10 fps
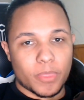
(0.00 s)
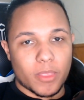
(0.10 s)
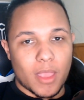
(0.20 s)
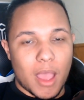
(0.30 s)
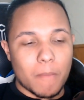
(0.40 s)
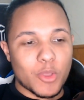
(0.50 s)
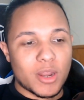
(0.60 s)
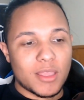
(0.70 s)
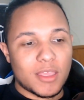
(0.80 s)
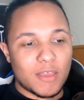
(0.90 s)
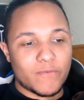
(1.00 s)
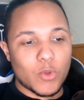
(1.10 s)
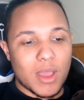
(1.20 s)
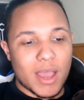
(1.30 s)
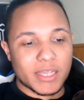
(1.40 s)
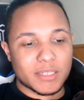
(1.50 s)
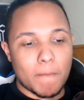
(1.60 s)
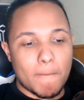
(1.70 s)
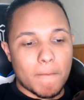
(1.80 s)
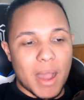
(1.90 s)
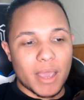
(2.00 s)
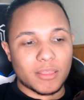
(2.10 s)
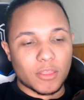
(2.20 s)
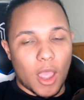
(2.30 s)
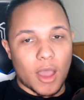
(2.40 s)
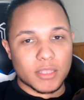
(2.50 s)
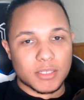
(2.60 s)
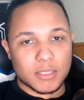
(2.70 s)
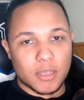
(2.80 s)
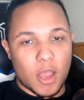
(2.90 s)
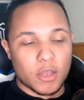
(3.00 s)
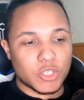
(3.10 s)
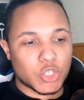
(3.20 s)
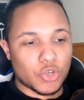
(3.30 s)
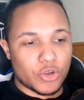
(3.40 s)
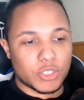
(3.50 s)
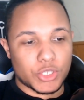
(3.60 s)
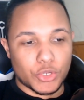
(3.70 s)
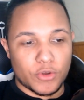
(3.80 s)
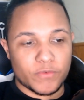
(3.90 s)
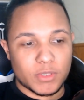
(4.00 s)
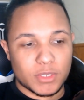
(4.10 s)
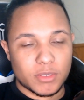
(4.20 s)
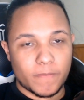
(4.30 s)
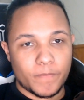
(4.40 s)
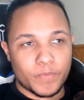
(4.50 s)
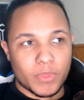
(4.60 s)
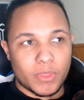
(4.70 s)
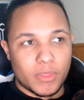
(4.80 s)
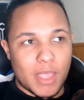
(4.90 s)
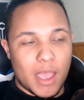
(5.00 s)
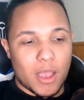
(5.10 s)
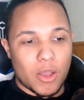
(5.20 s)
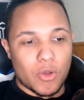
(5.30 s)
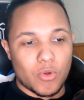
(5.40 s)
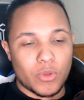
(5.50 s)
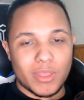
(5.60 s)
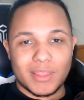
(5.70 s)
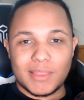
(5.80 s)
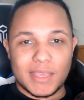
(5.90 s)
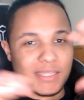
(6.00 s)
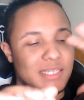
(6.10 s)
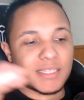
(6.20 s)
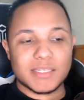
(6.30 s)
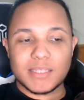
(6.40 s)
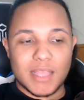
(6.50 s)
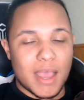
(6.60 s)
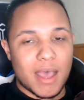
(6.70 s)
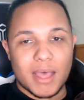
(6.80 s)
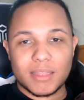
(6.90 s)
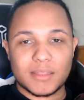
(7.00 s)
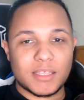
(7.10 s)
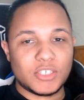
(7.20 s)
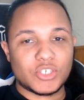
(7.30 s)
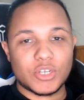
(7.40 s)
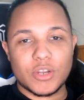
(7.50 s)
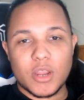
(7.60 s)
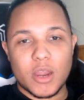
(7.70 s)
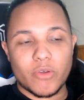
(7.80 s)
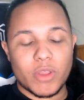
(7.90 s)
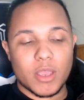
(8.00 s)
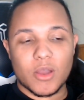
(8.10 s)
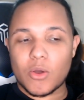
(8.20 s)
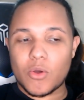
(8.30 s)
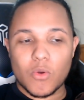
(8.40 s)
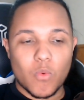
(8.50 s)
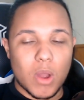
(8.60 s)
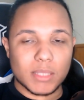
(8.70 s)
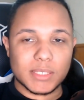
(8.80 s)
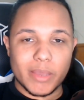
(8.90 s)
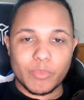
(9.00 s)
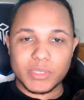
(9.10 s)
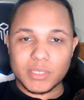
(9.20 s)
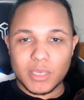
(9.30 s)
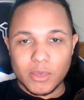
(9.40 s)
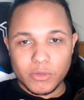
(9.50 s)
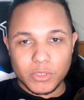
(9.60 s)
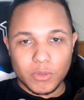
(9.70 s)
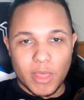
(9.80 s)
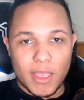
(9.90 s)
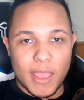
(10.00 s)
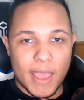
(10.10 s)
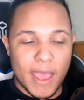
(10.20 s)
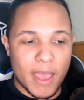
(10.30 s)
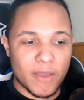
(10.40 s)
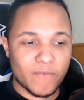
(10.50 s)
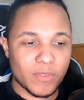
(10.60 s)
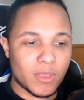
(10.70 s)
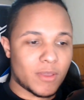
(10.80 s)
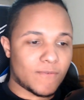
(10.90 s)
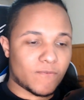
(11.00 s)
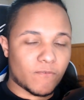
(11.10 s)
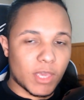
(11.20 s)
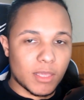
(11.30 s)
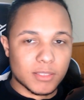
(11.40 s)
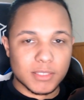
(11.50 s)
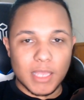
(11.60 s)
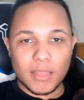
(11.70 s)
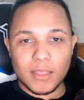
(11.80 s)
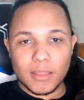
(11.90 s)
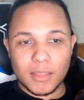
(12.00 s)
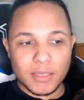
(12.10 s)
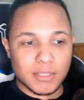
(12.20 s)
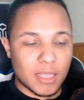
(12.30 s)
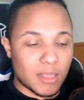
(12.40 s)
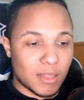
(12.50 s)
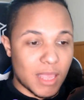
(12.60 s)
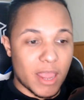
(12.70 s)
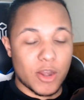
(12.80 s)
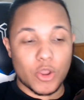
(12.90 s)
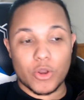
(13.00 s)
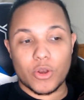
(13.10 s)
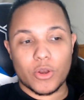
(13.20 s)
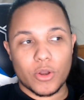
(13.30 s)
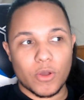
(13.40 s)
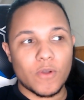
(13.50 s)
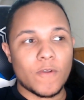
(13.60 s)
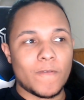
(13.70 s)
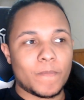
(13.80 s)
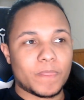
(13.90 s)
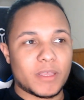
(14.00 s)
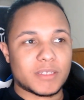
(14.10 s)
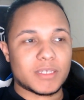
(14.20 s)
I'm gonna give you guys my thoughts on certain servants. Now, this is not the generic, oh, what type of skills do they have, feats, they did this, they did that. No. This is